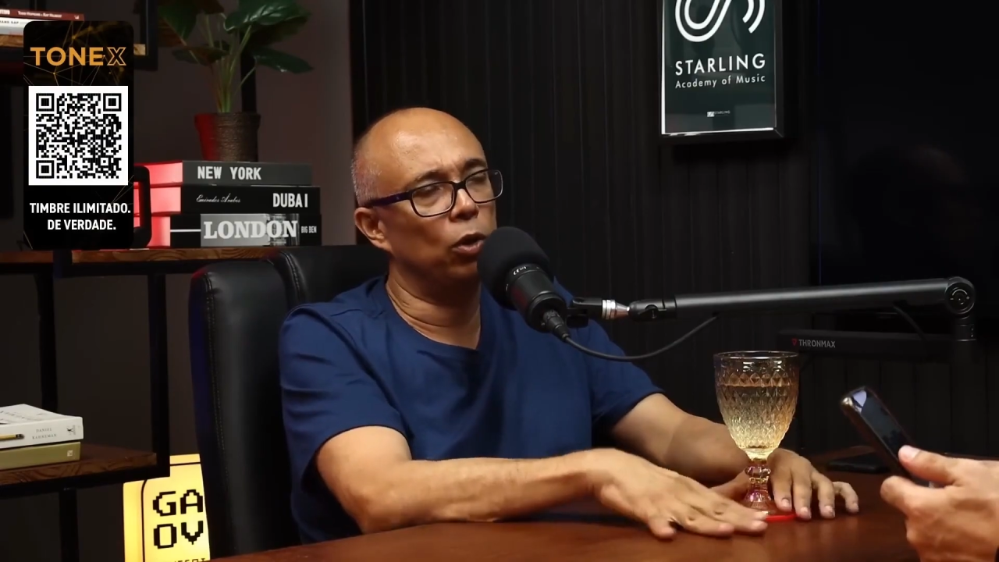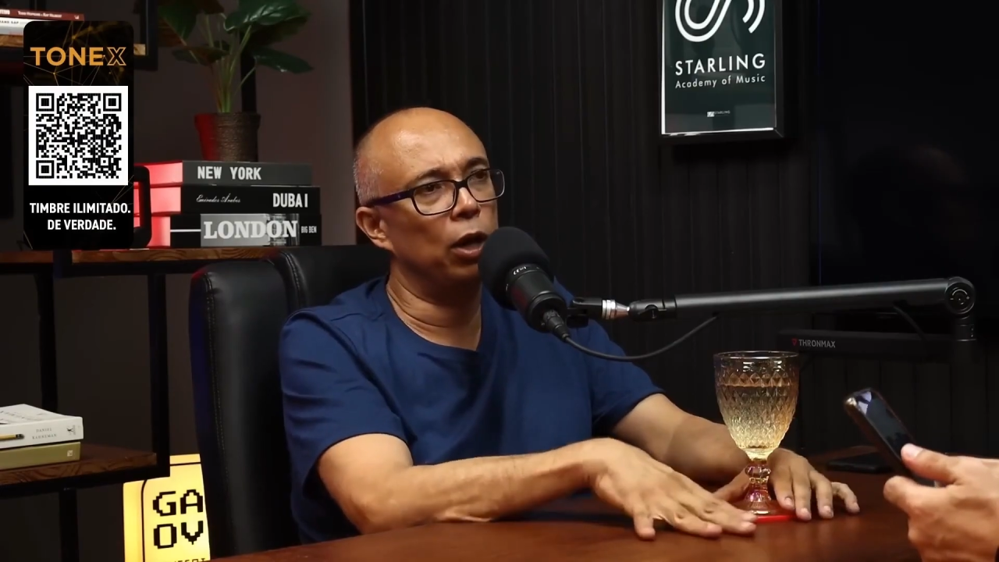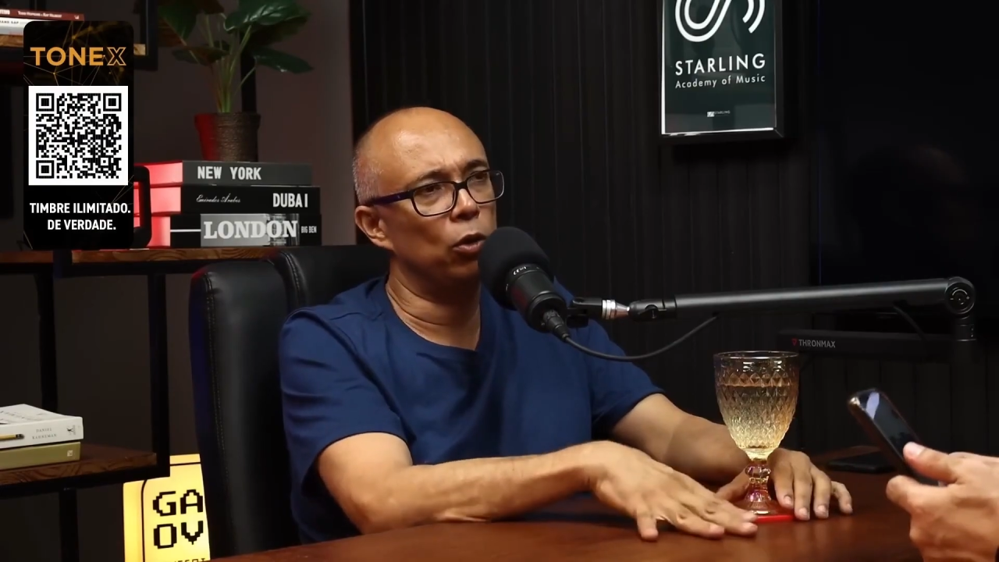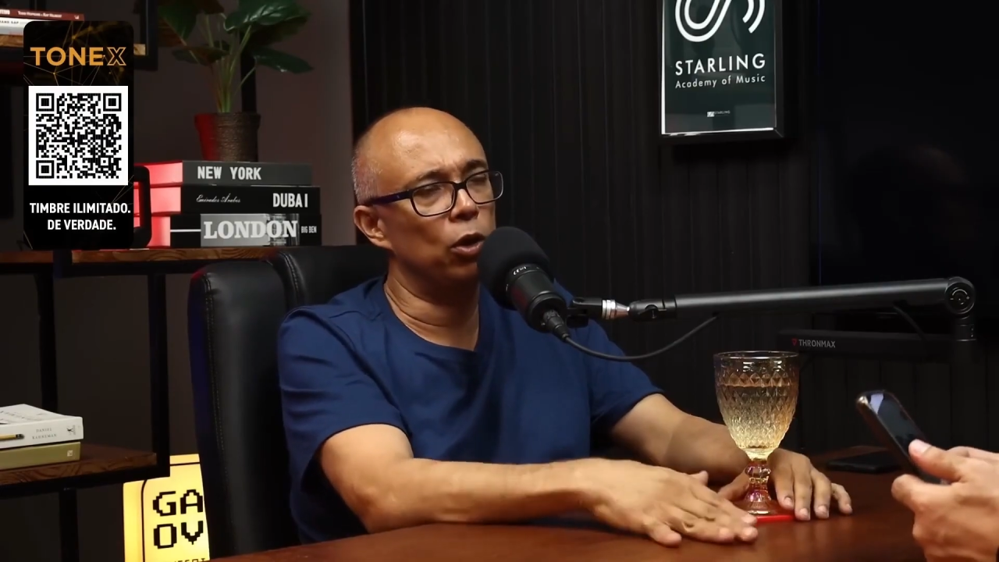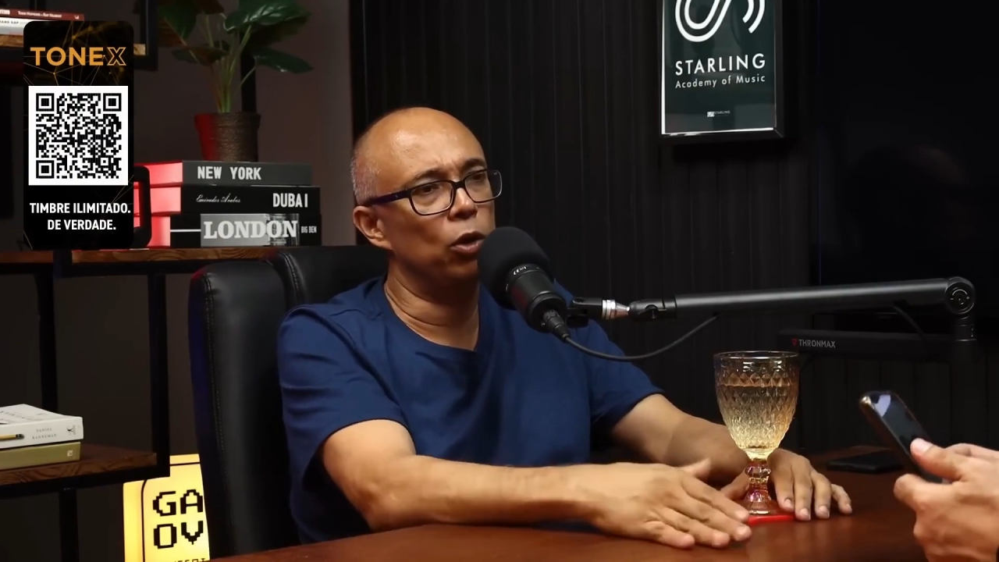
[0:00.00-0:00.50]
I
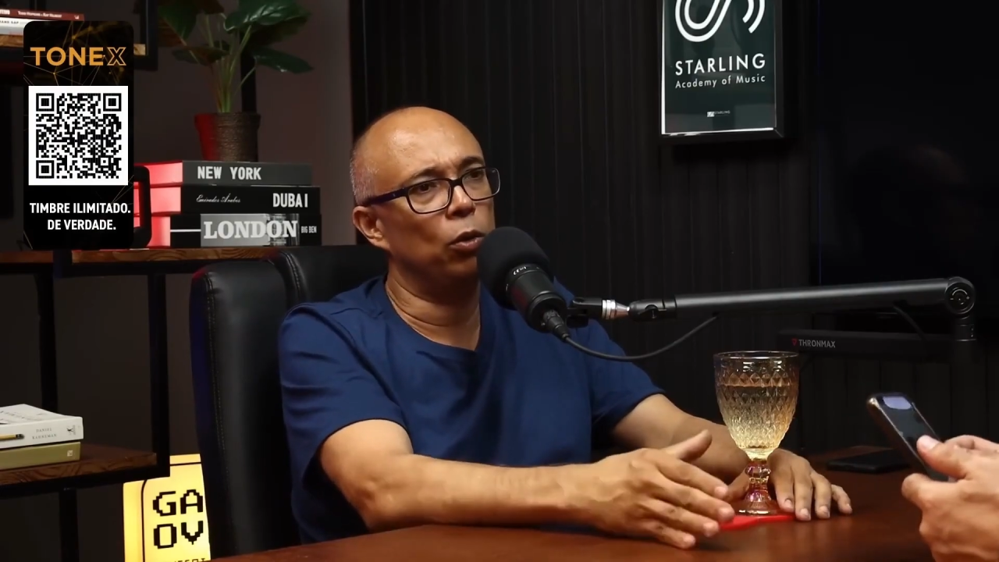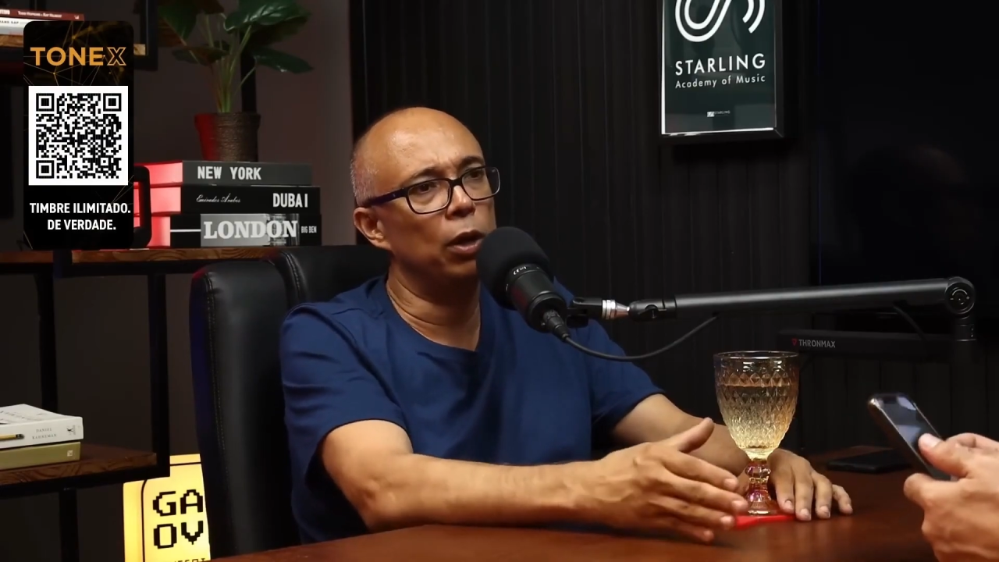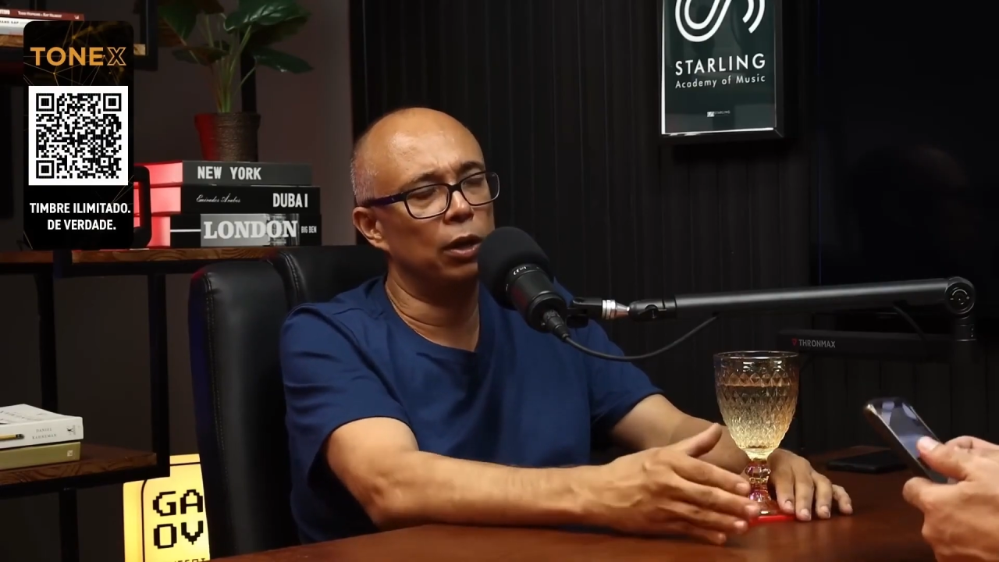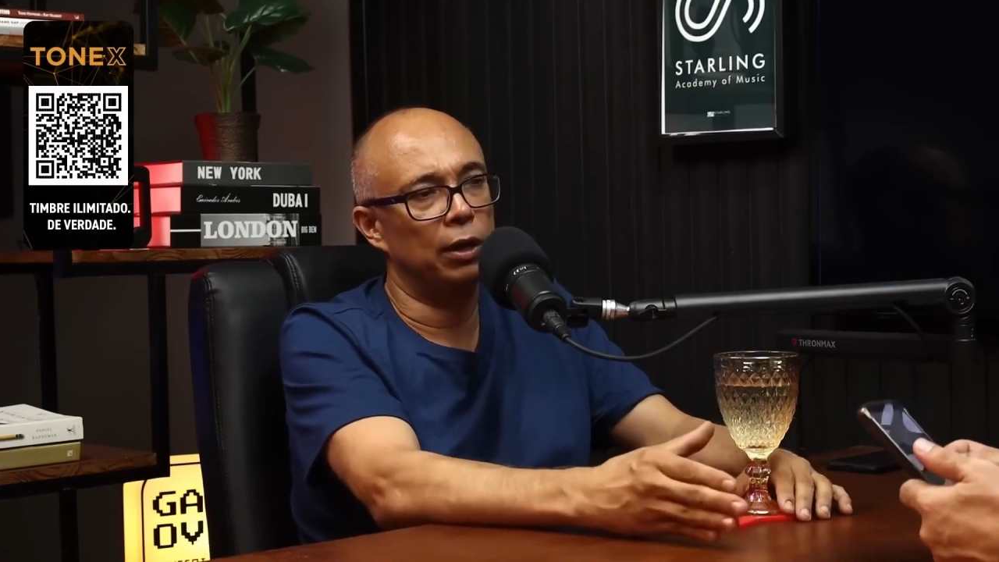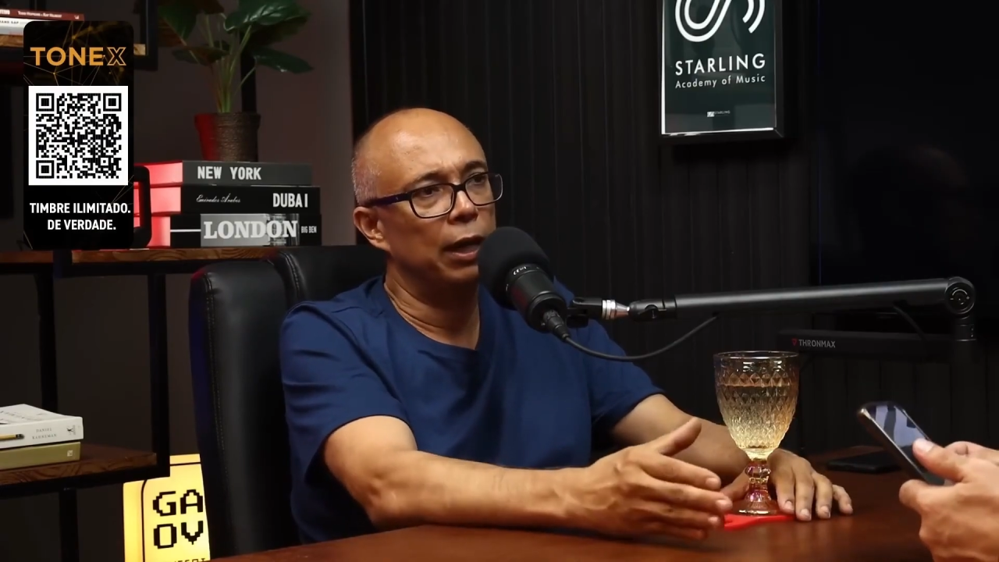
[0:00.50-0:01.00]
don't know, an